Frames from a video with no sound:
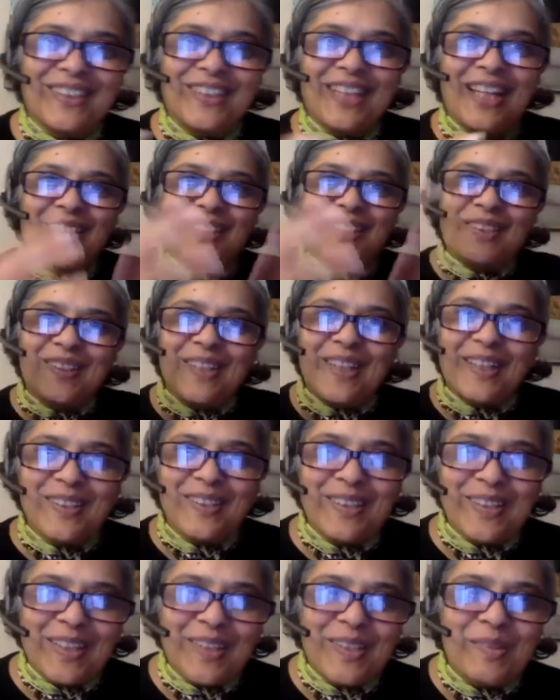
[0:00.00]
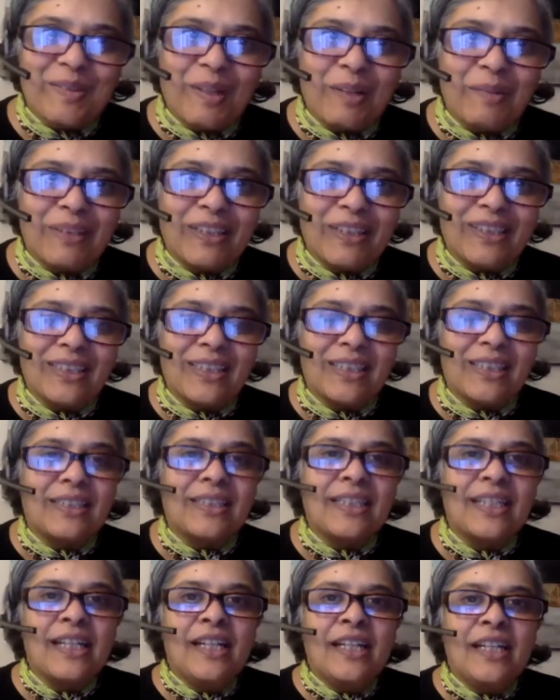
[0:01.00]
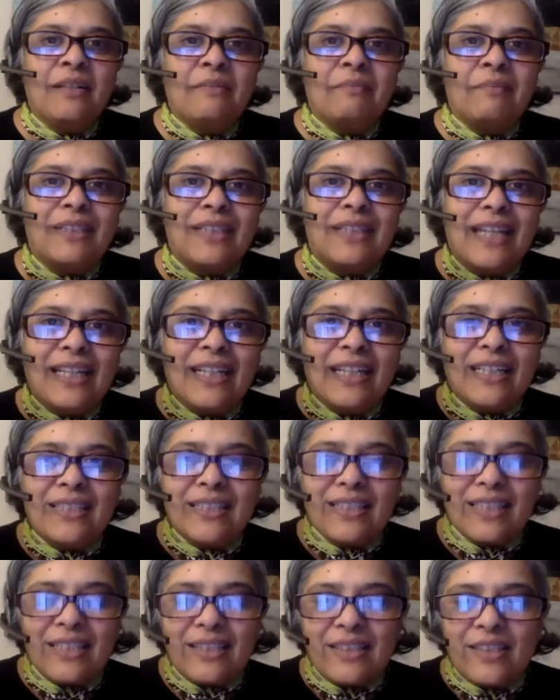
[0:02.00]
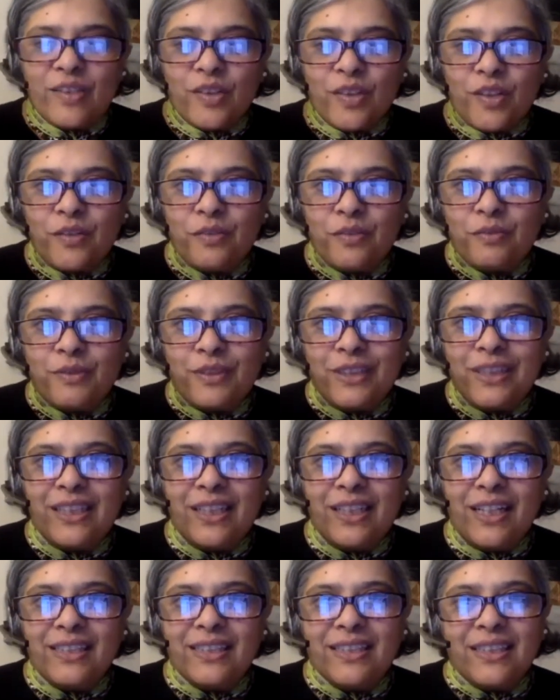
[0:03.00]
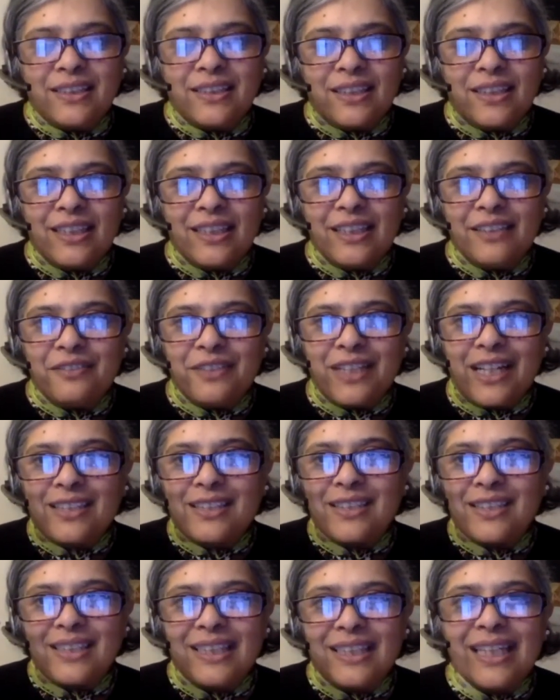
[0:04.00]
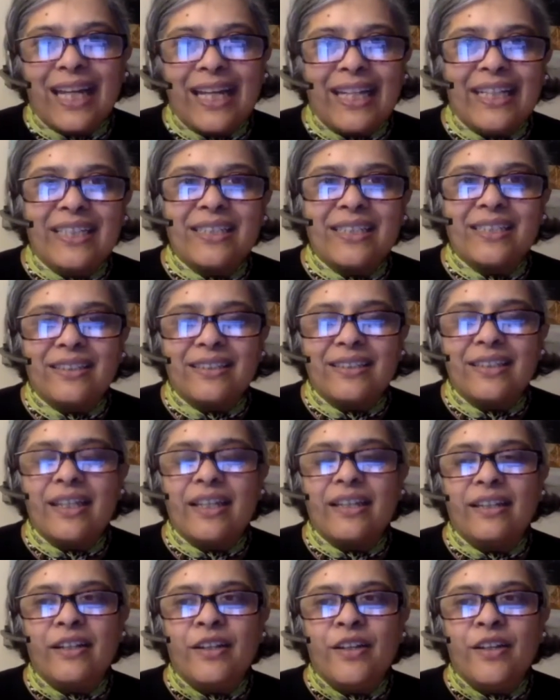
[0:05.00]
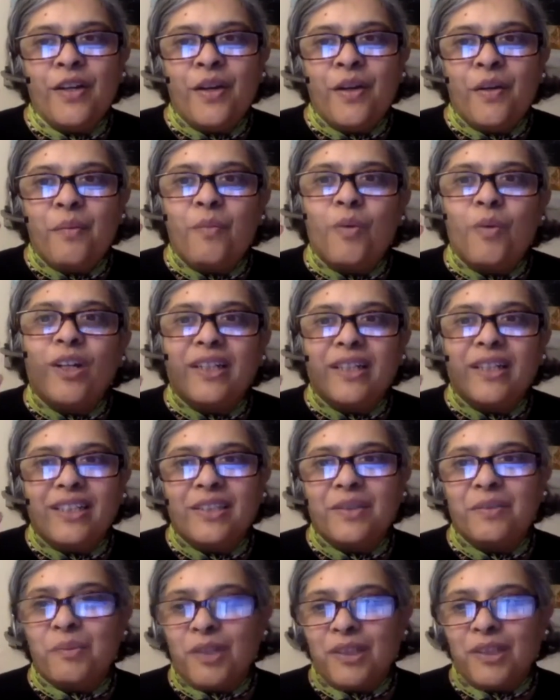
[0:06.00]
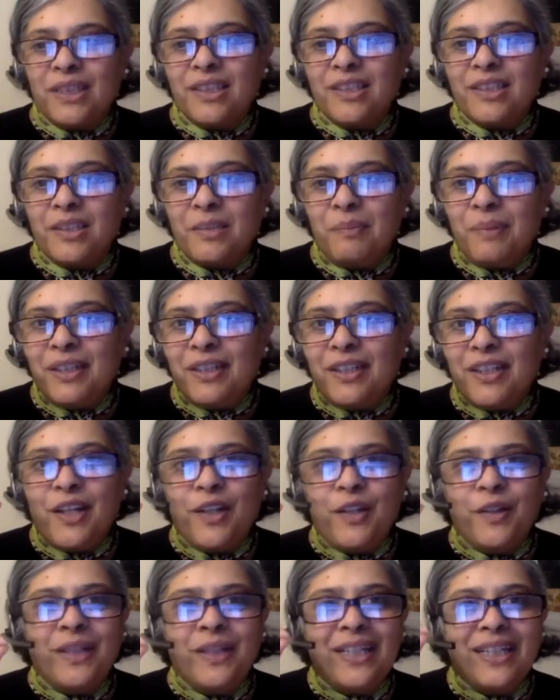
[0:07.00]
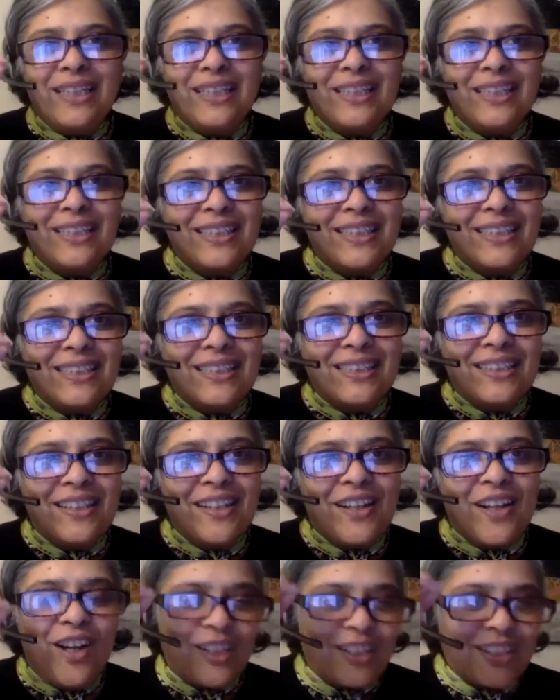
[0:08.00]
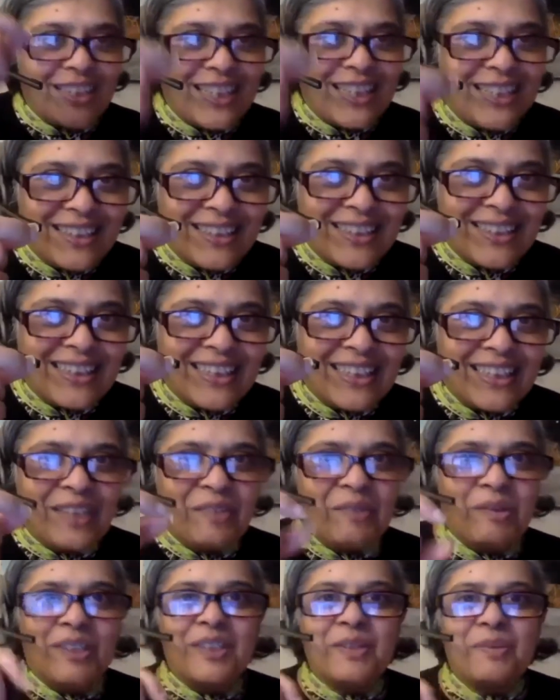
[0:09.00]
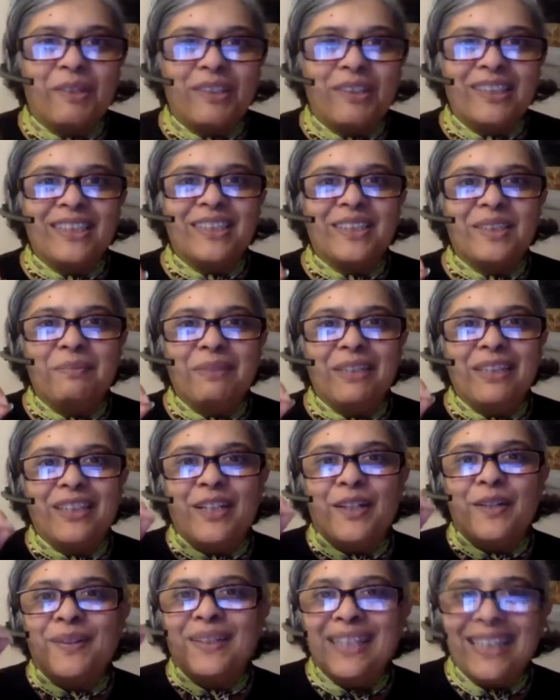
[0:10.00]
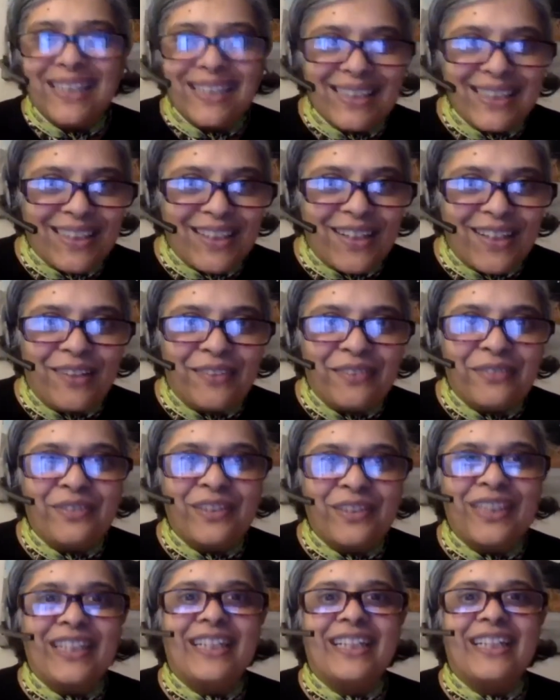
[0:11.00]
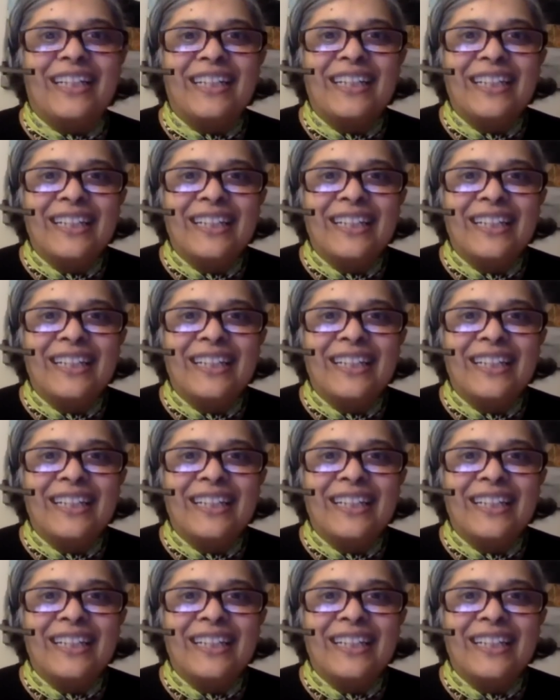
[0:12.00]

that's why we exist. But then it's sort of realizing that if that's the case, then what is wanted to be known is our jealousy, and what's wanted to be known is our fear.